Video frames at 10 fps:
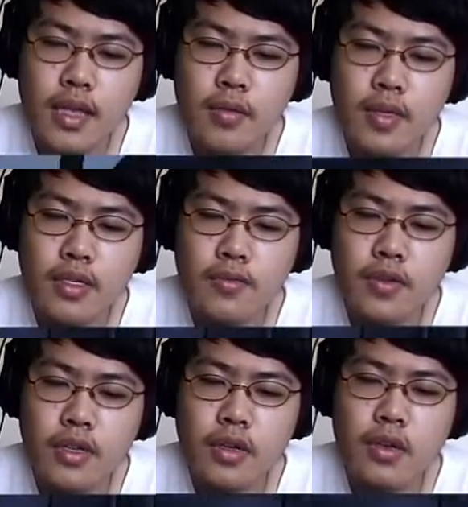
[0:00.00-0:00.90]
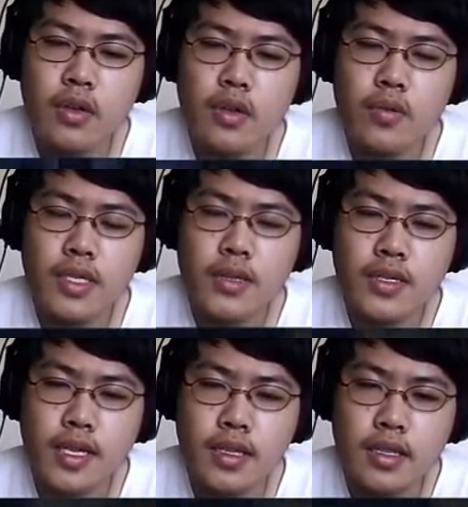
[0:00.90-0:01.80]
must have won. No, no, no. It was
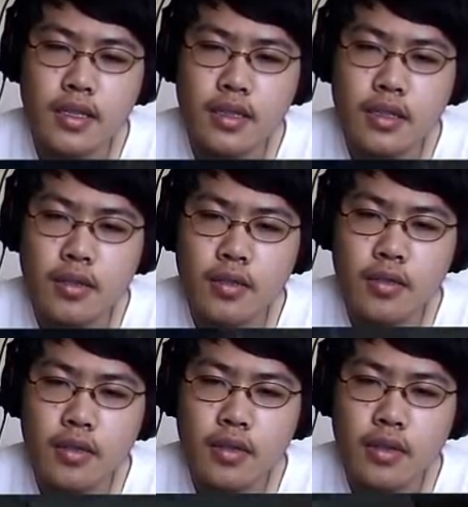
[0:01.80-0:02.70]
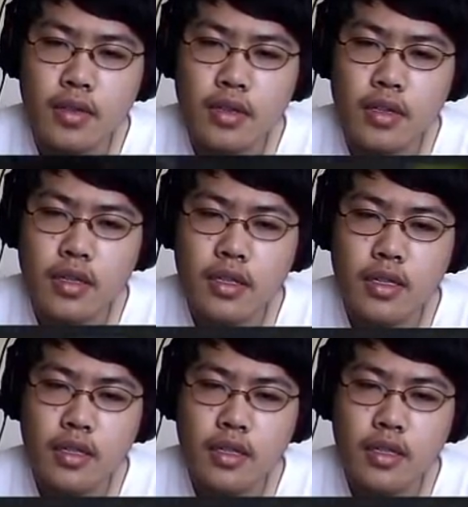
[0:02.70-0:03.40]
outside the the, the